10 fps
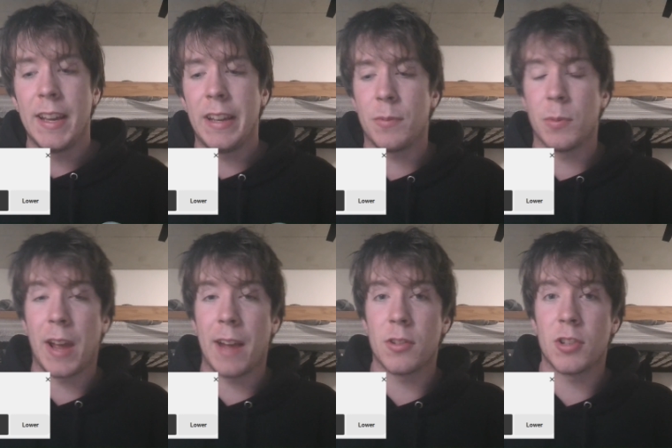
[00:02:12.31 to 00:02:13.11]
He's been
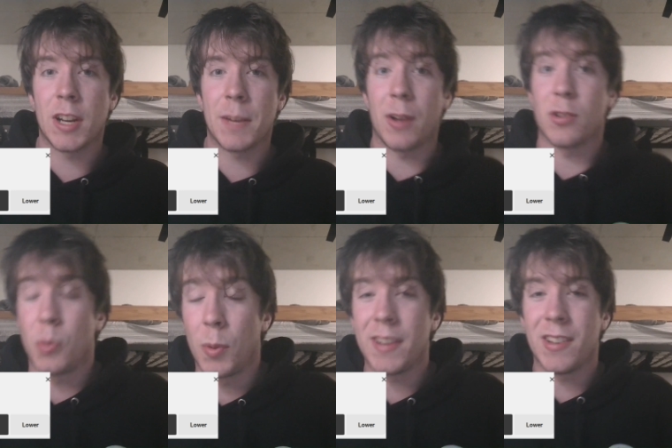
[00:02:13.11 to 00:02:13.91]
averaging about
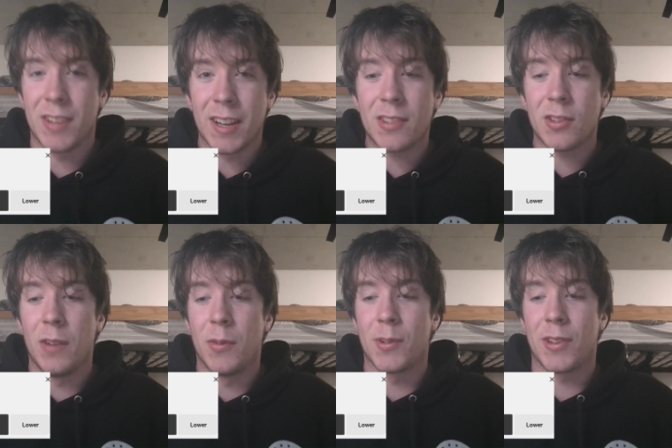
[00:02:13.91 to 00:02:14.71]
26
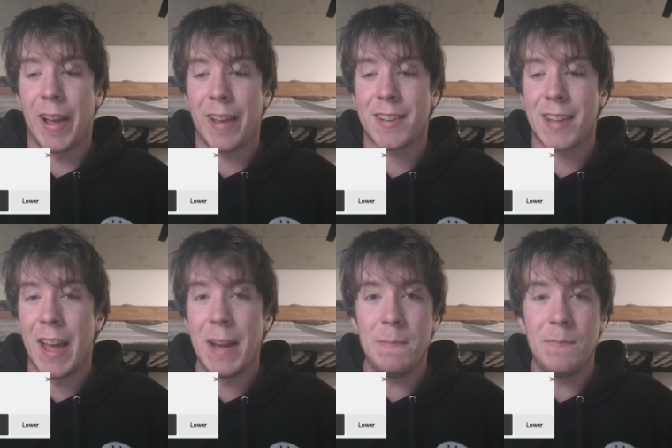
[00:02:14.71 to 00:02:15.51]
over his last
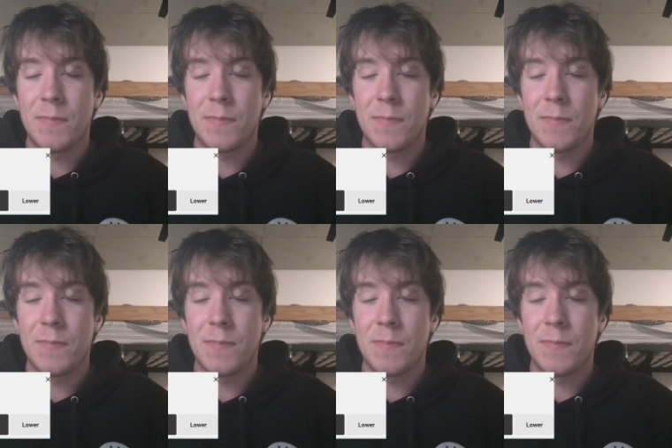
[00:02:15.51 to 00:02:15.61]
10.